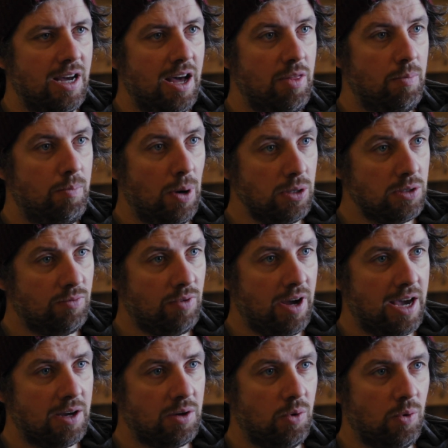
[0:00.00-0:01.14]
At the bottom right
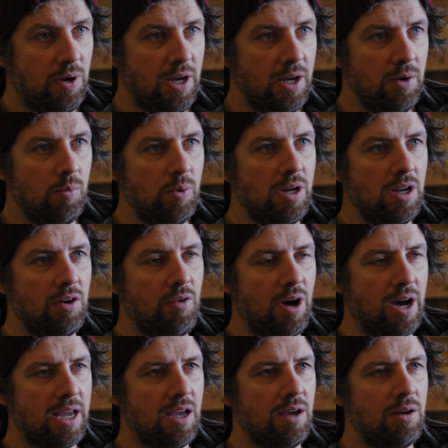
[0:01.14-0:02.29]
hand corner, we're going to
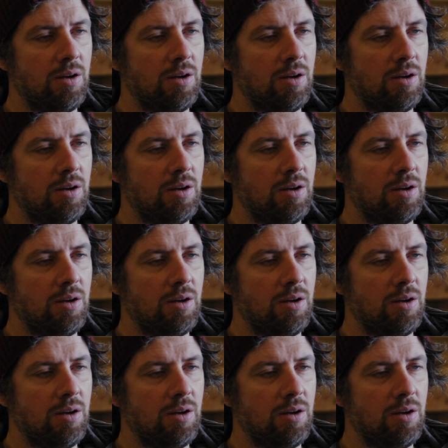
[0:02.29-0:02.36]
write